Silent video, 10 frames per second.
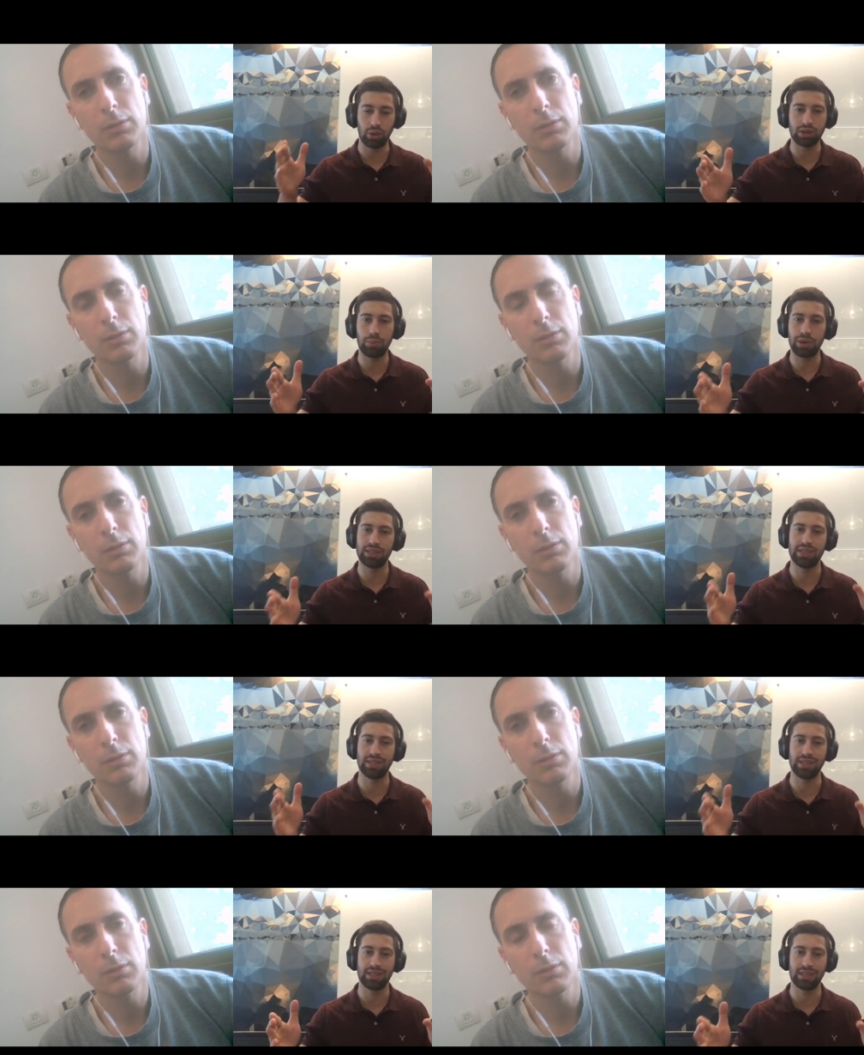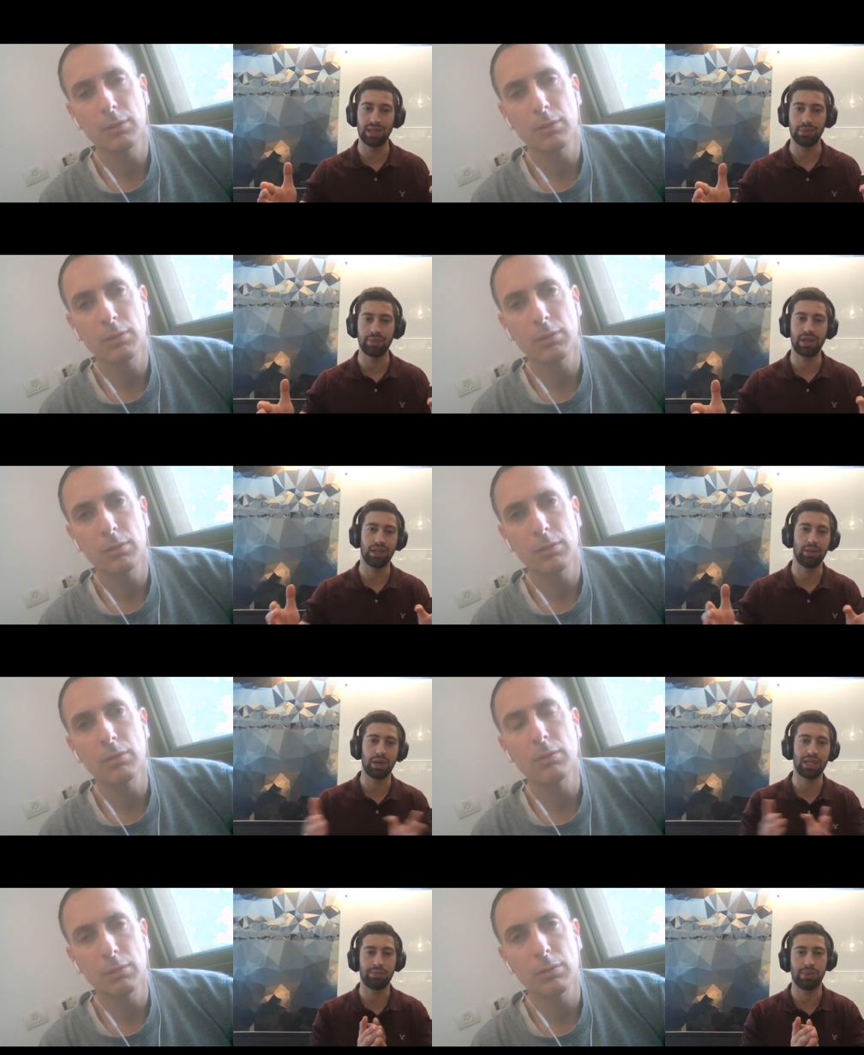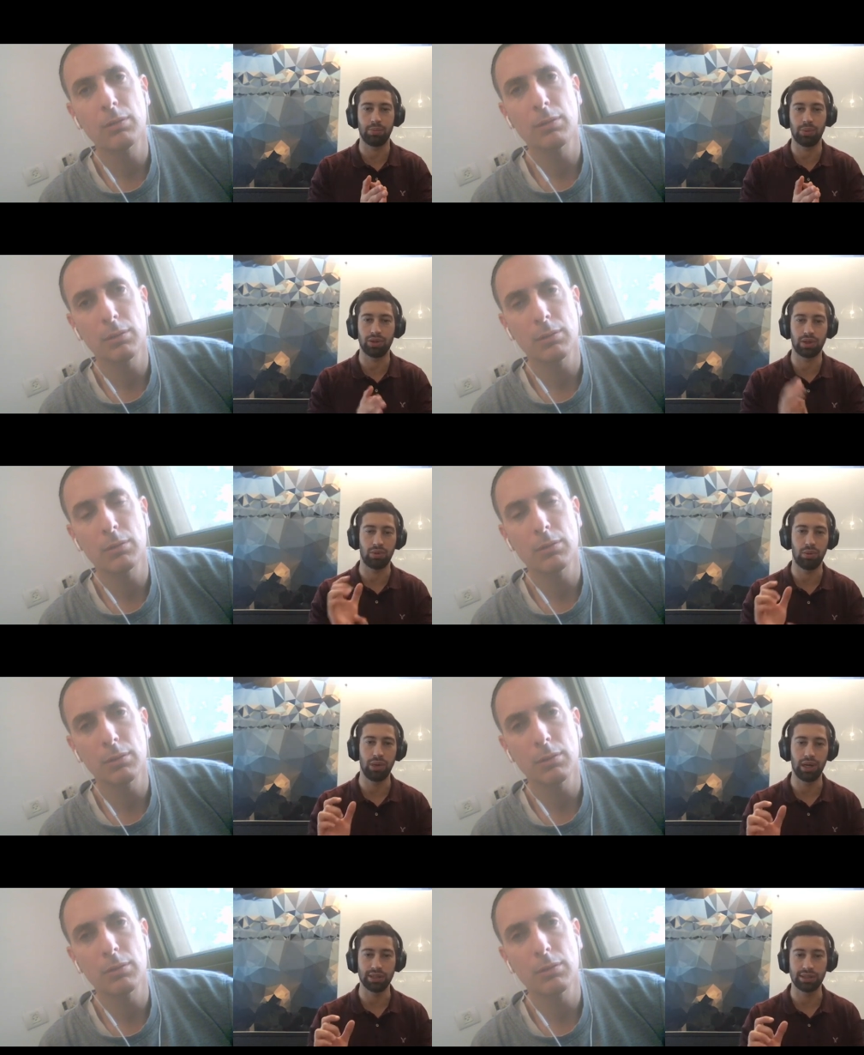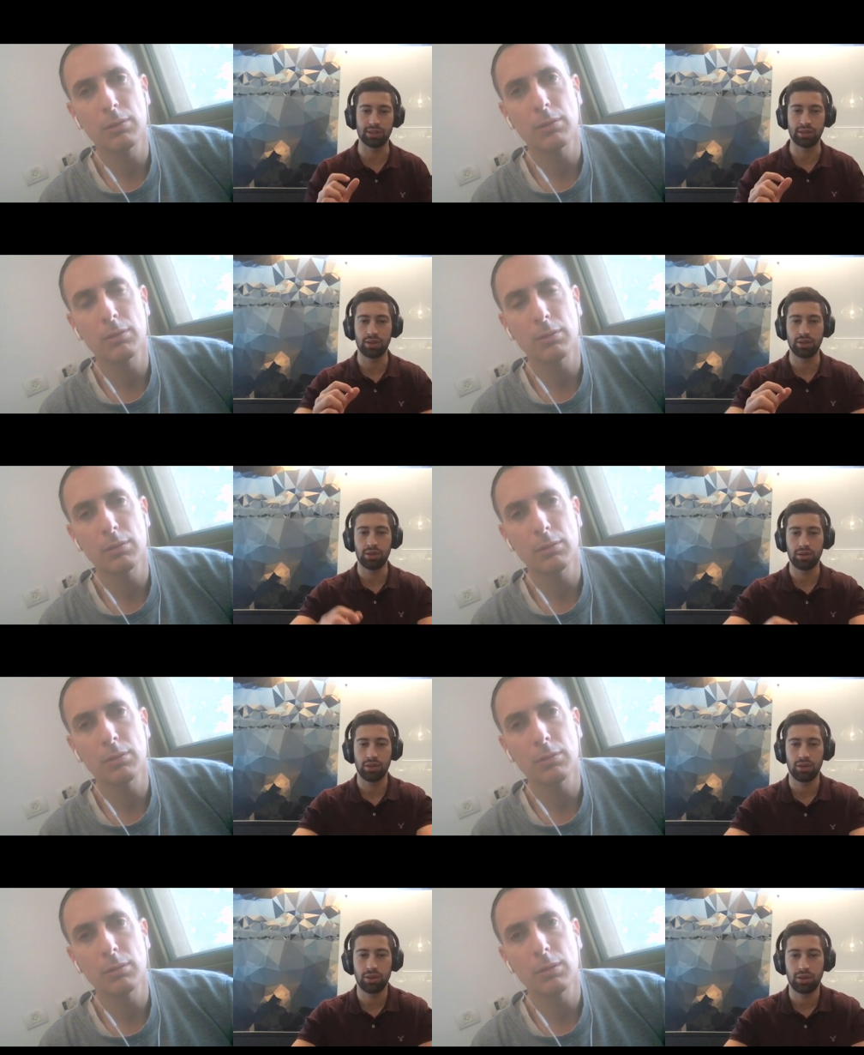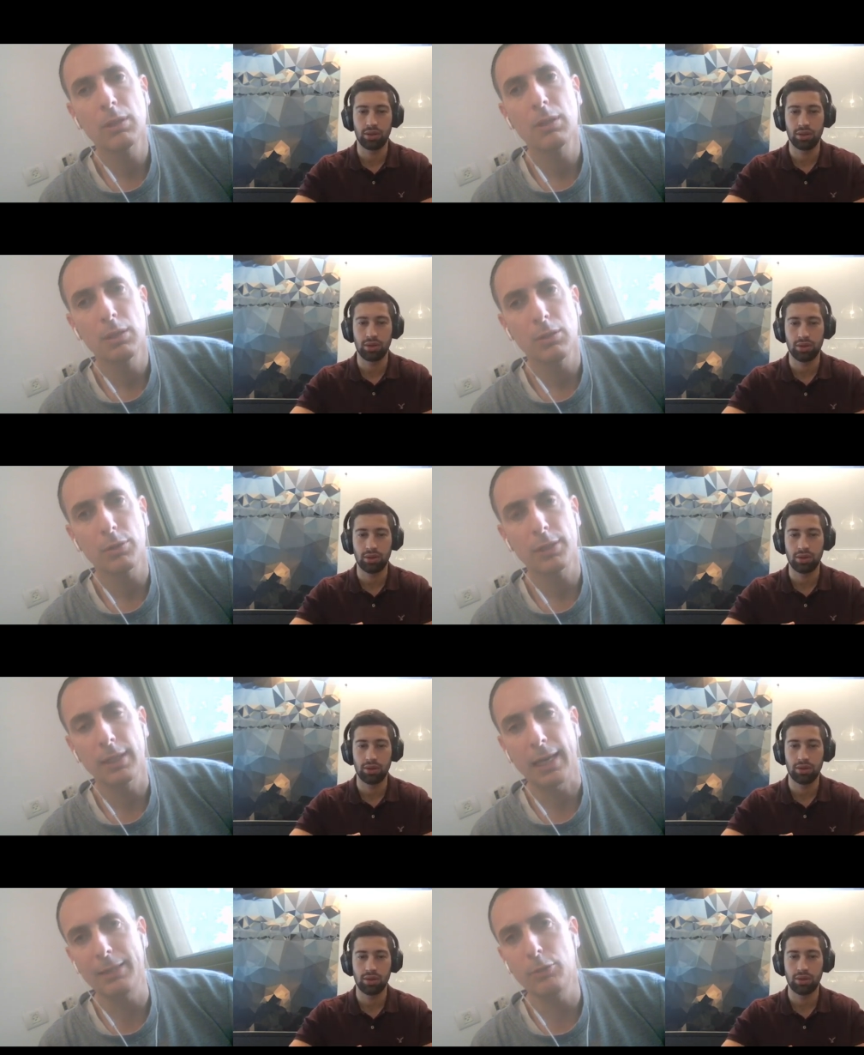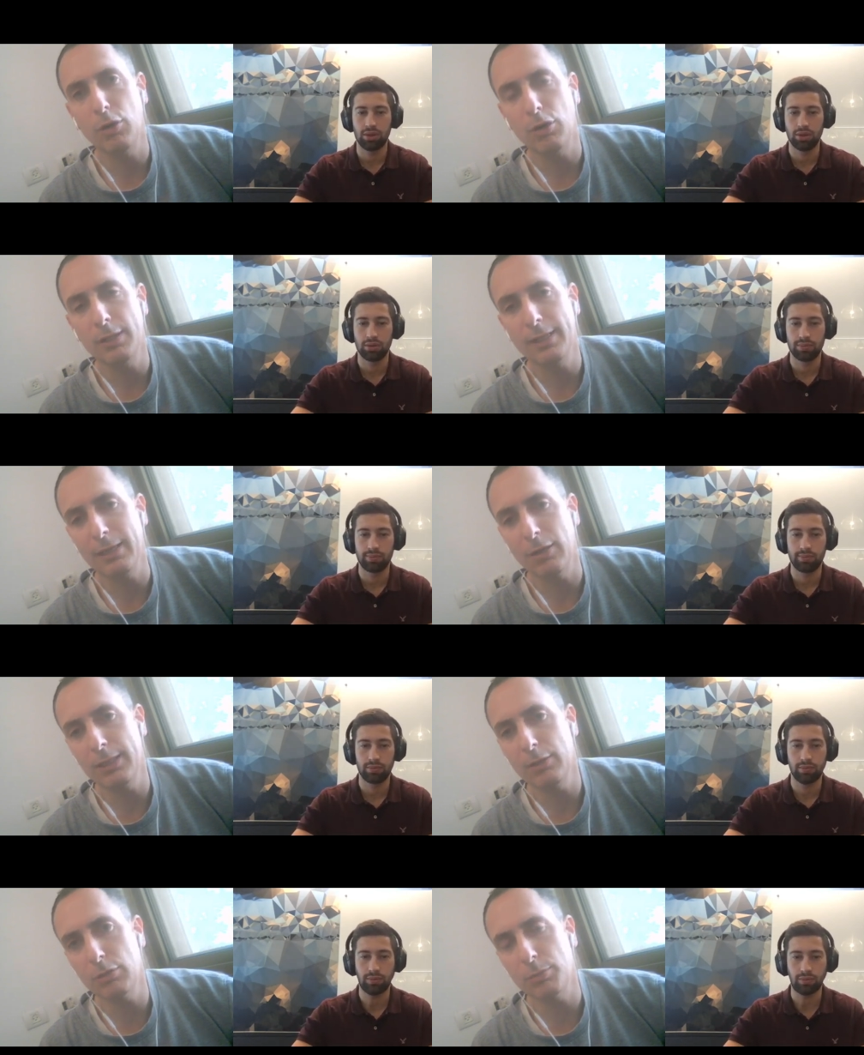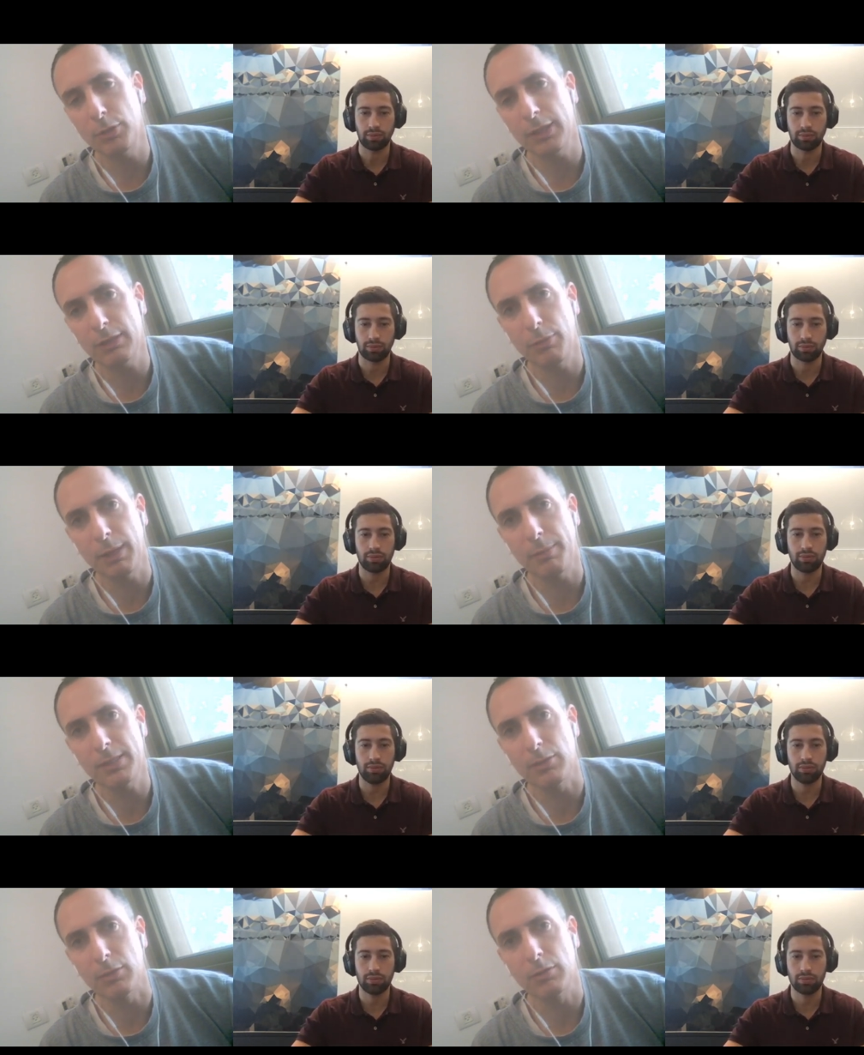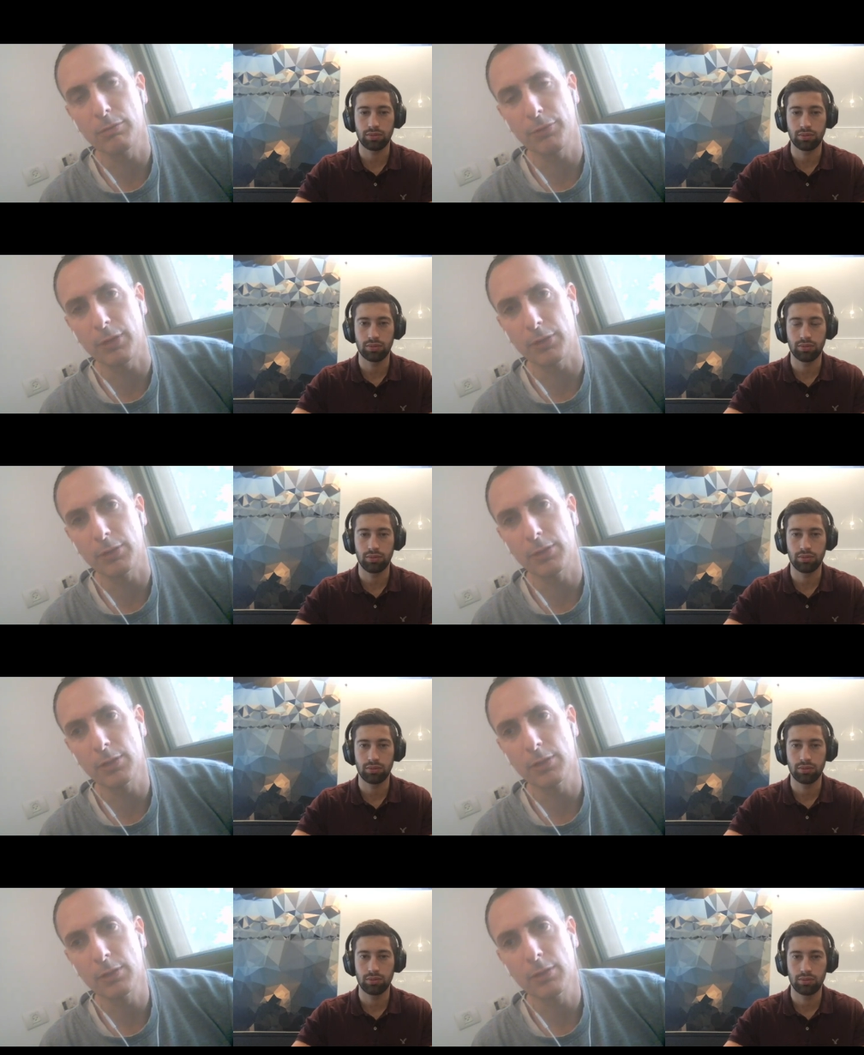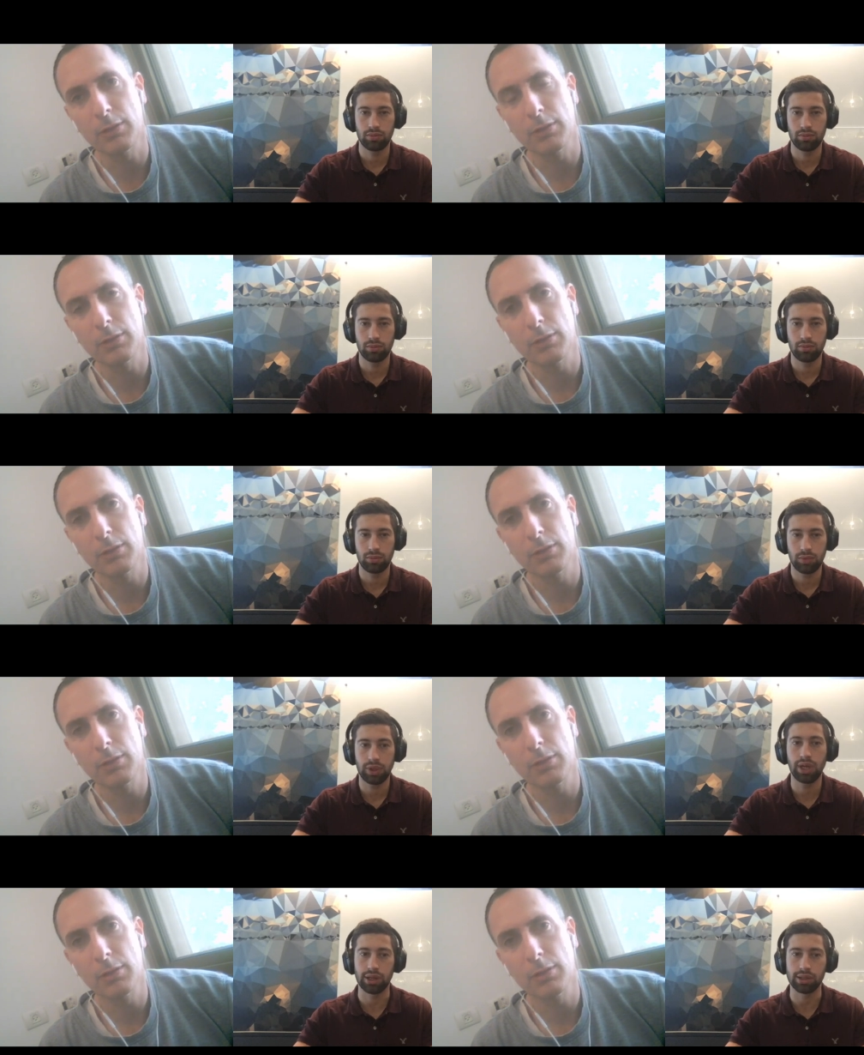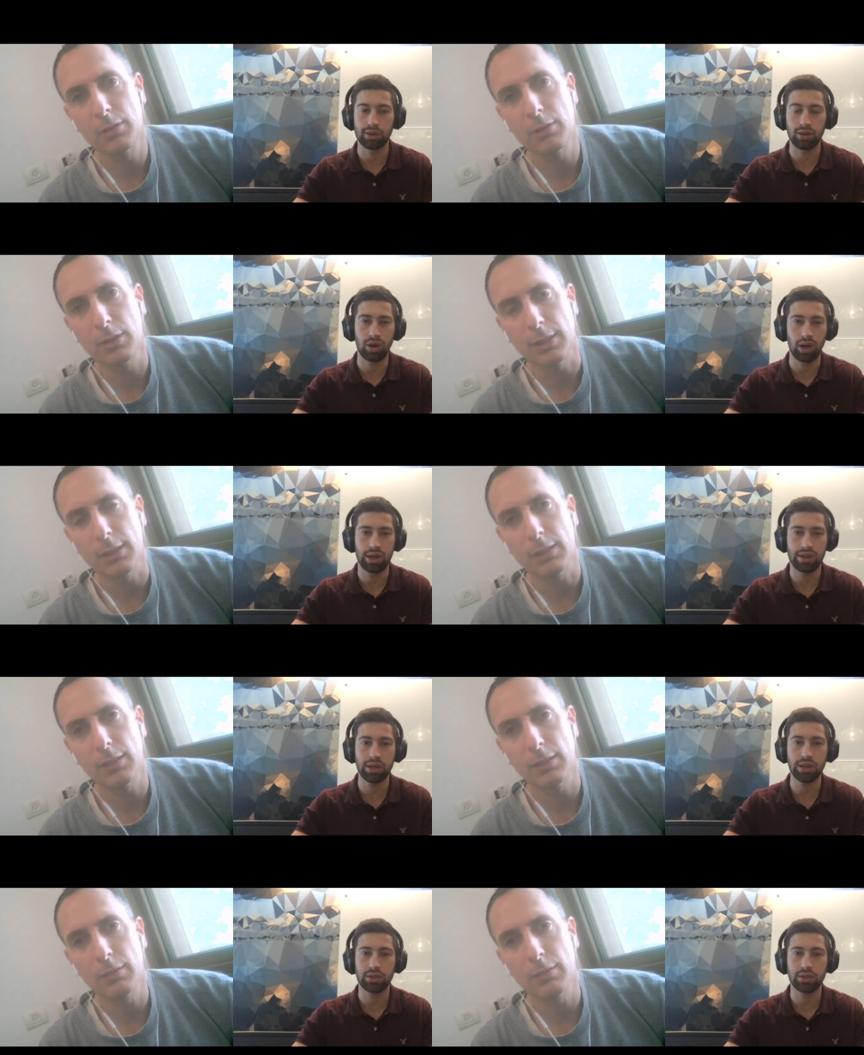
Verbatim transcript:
Speaker 1: total price is the same, and the price per product will be less.
Speaker 2: Okay, and you only he only use product from Amazon France.
Speaker 1: Yes, uh, I think